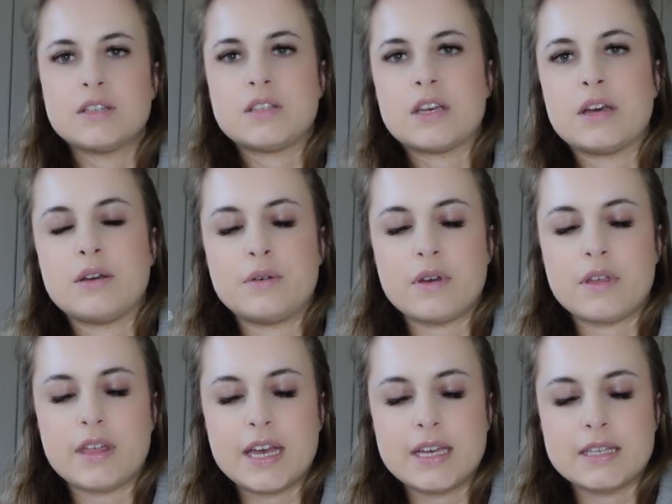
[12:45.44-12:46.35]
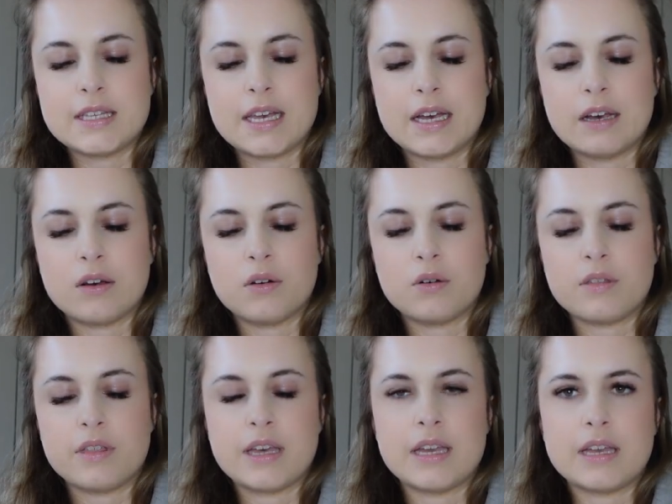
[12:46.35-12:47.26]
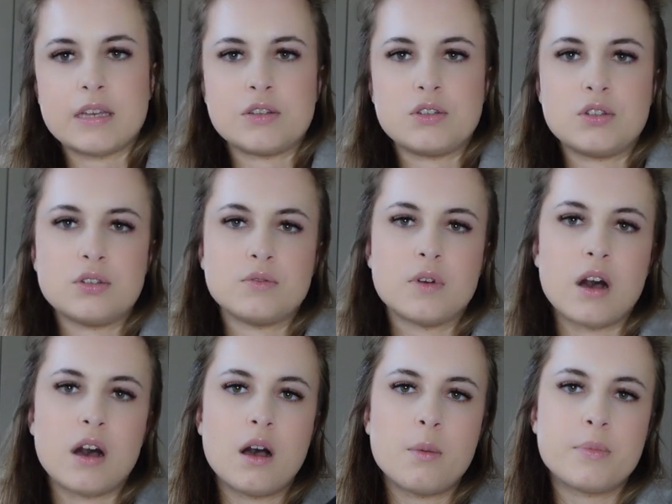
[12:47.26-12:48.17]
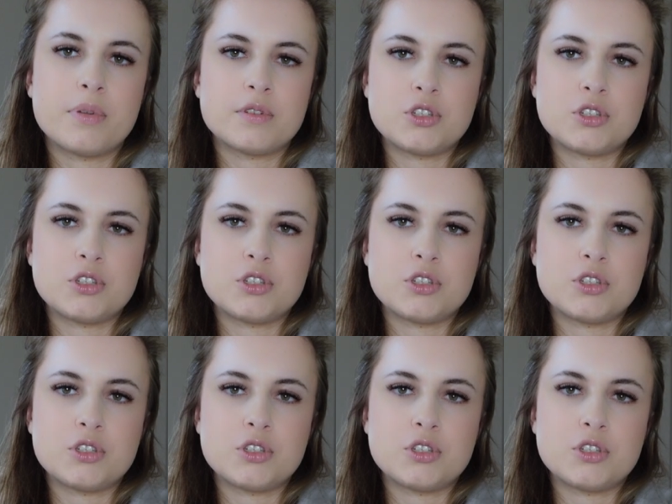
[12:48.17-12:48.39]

So that is how they do up.